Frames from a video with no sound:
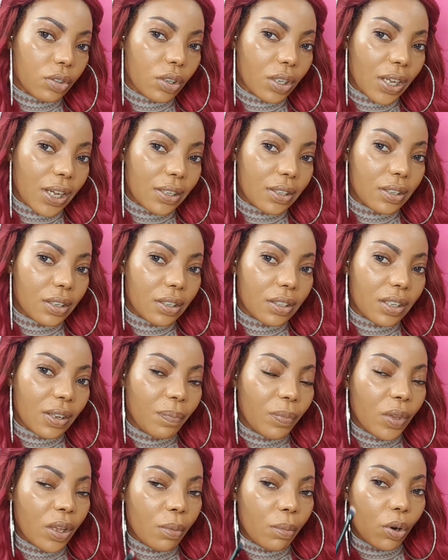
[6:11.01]
So that's
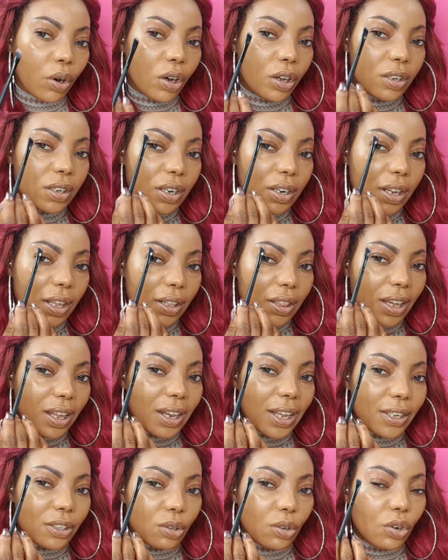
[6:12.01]
it. But
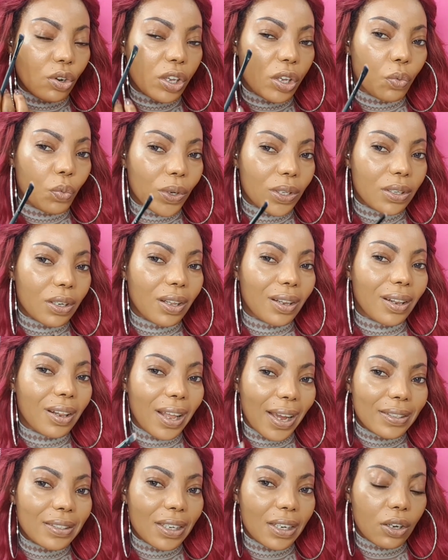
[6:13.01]
underneath, I like to go in with a
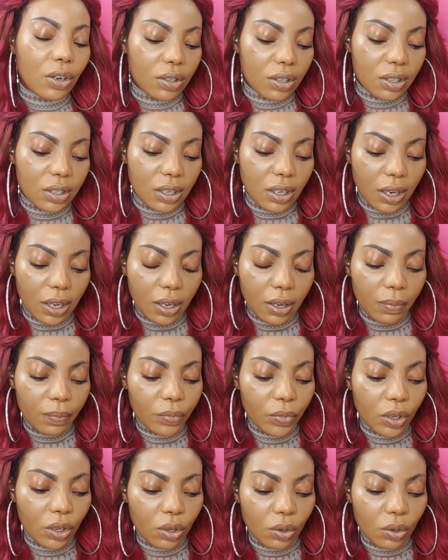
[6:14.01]
lighter concealer,